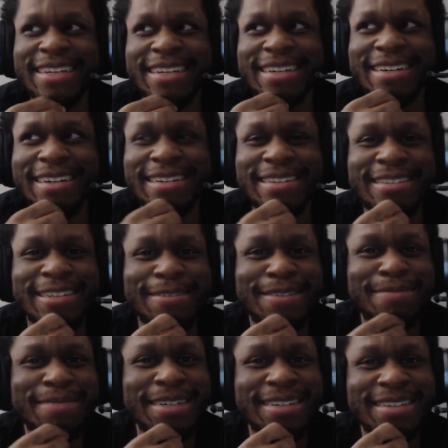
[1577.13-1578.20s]
And it's
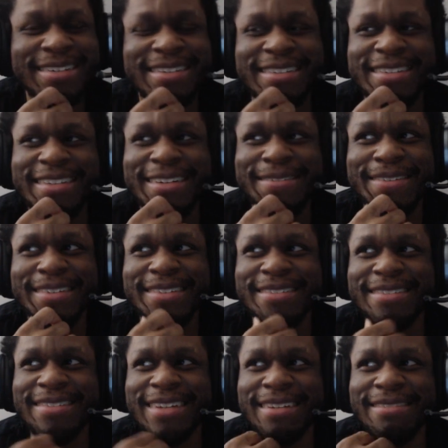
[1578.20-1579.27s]
effing March,
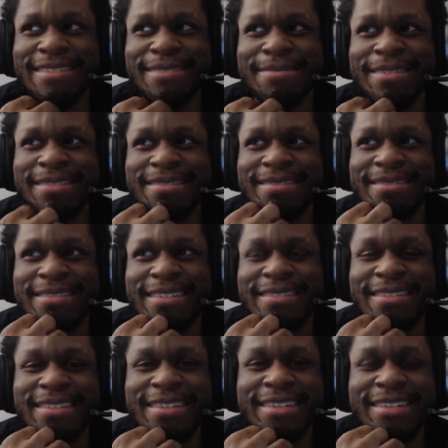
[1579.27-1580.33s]
effing after tomorrow, or
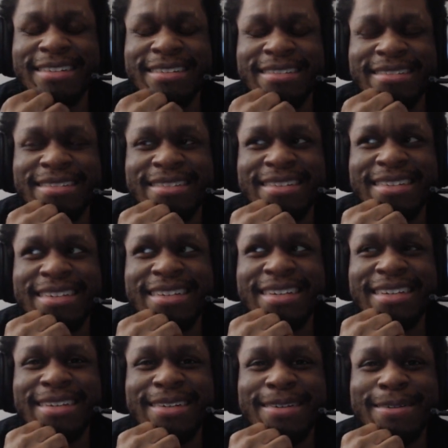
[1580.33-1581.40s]
after today.
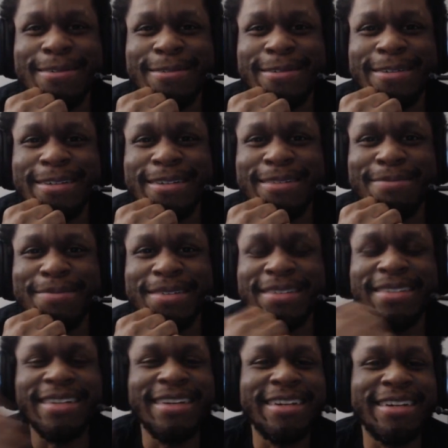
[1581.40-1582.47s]
Oi. But
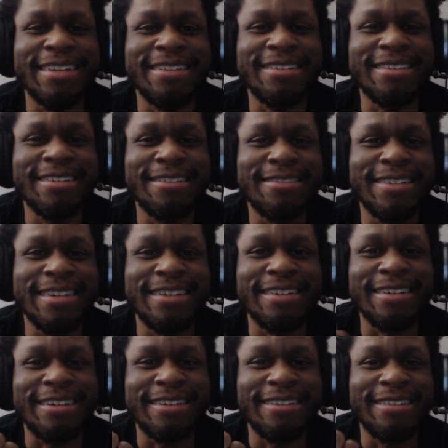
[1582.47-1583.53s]
then, hey, at least I got through Tekken
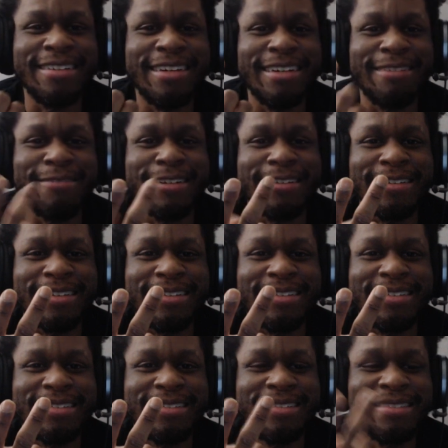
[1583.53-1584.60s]
8 and
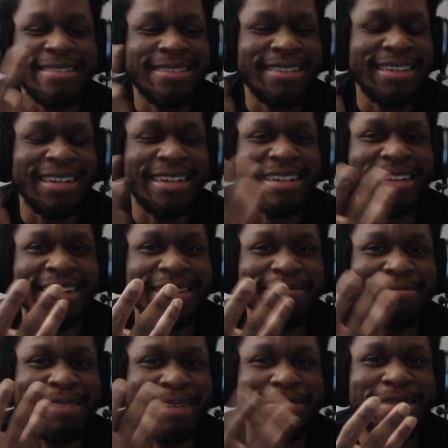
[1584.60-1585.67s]
Relink, and I
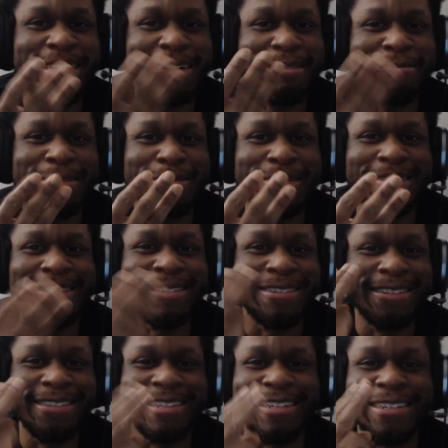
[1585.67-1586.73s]
am now in Rebirth, so
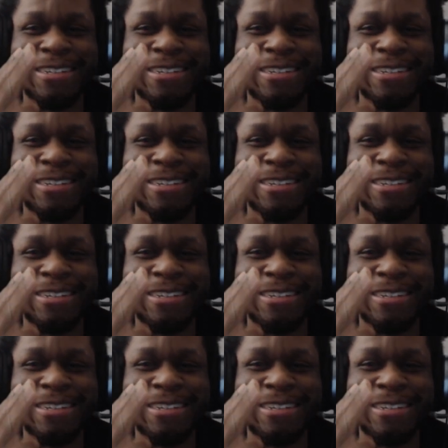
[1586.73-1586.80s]
it's like,